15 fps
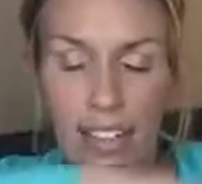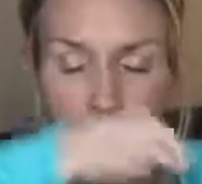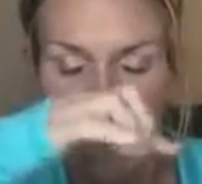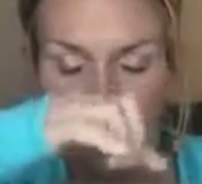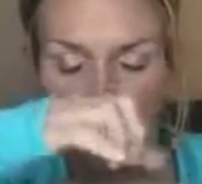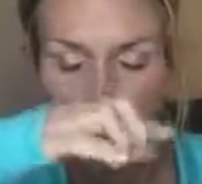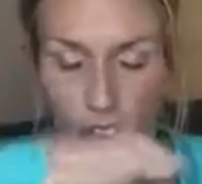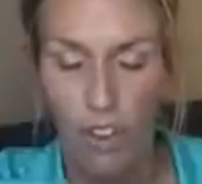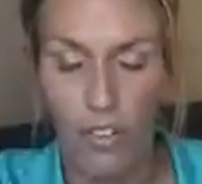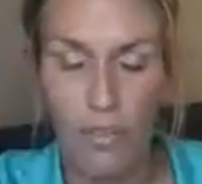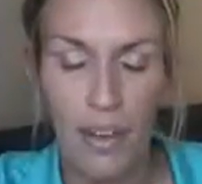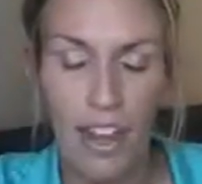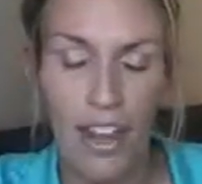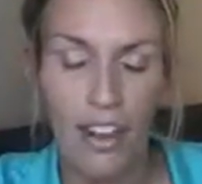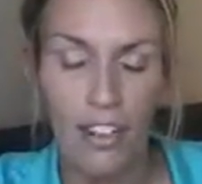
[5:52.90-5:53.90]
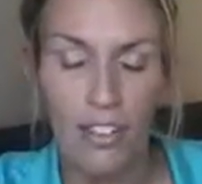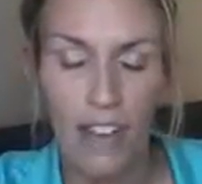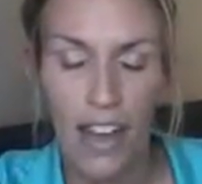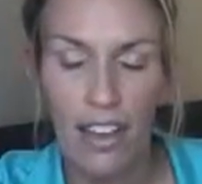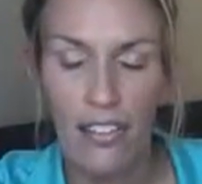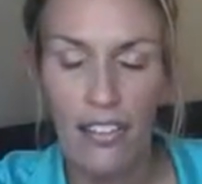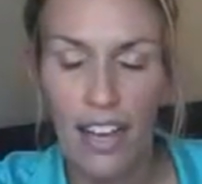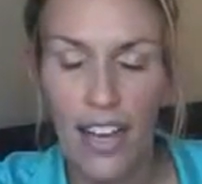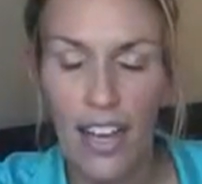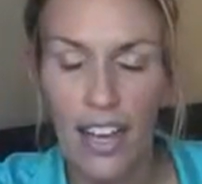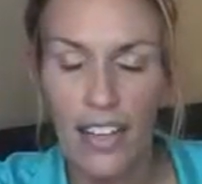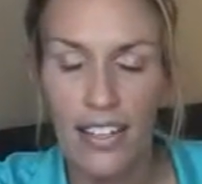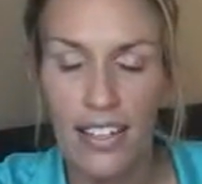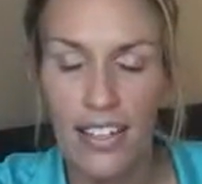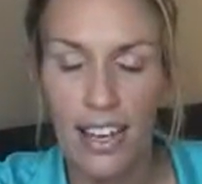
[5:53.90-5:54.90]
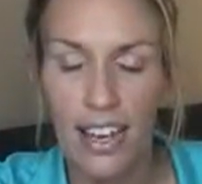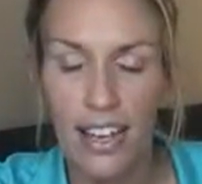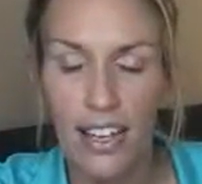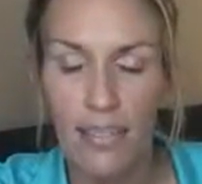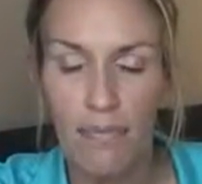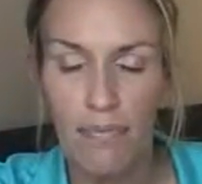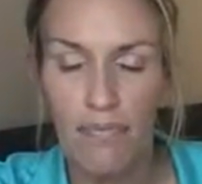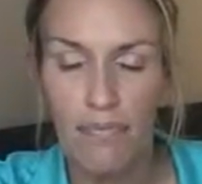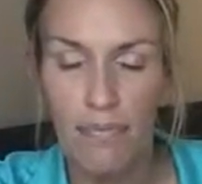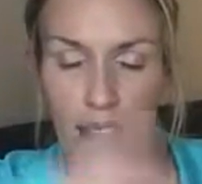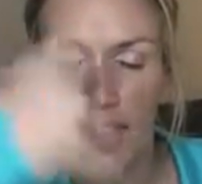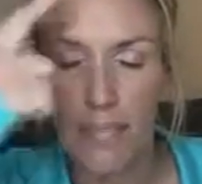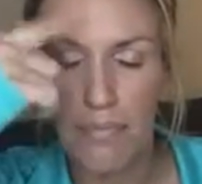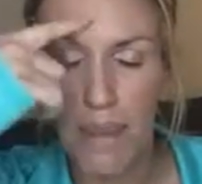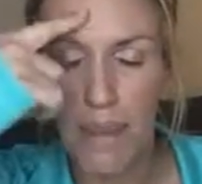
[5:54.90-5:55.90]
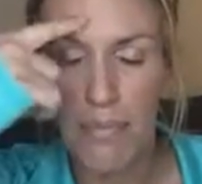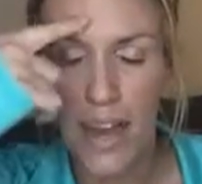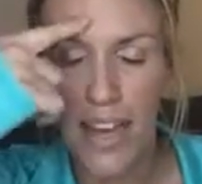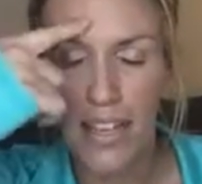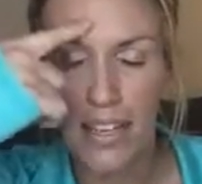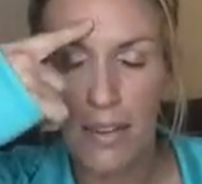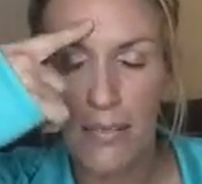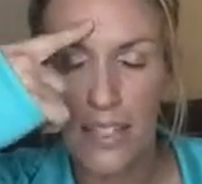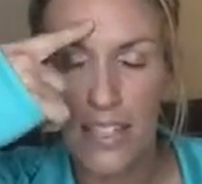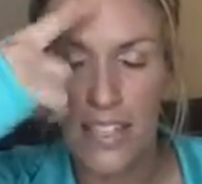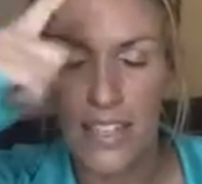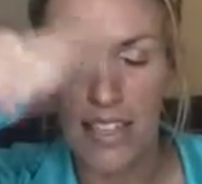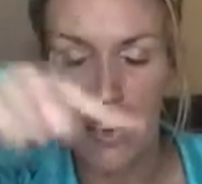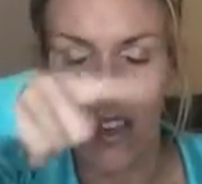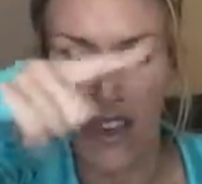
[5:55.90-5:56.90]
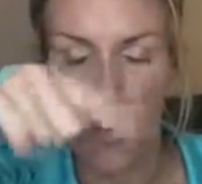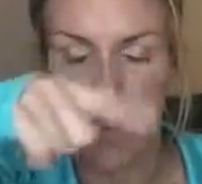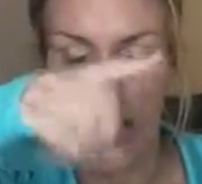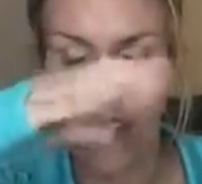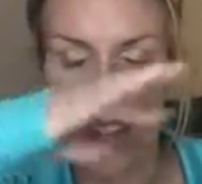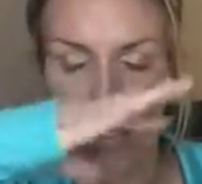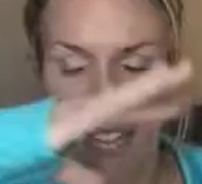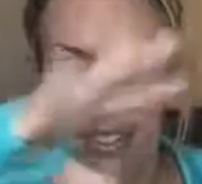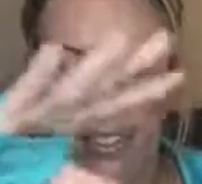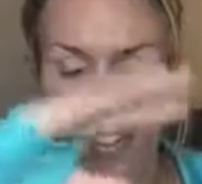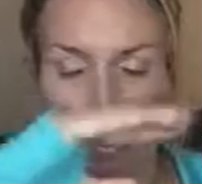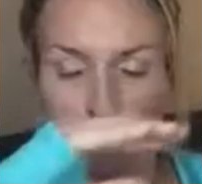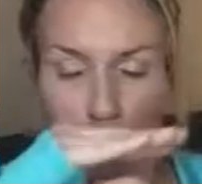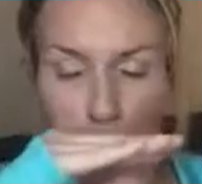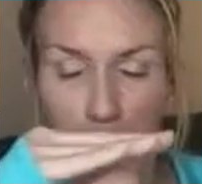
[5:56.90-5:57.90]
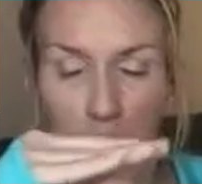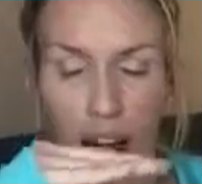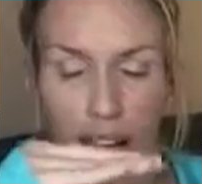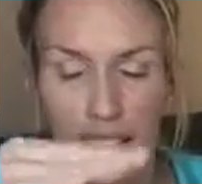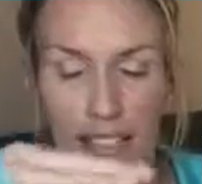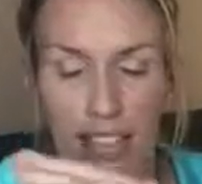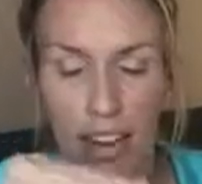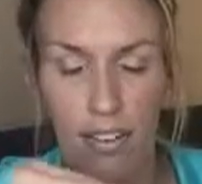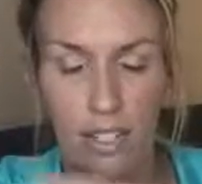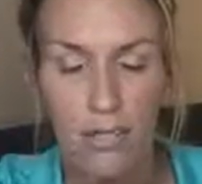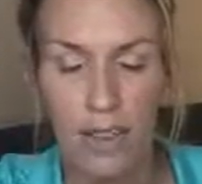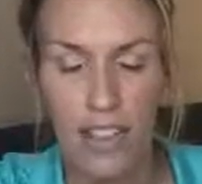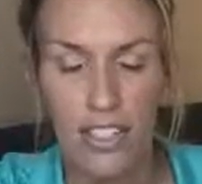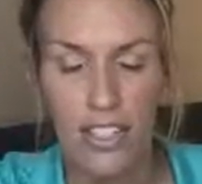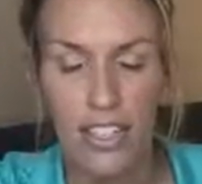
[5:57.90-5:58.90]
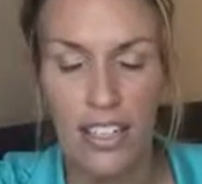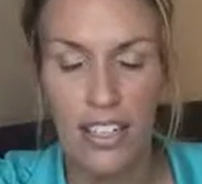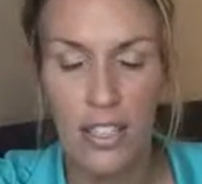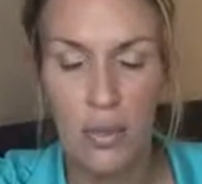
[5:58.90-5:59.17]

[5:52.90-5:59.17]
down over my hard drive. And in my mind, I'm seeing it going into the little box that I was imagining.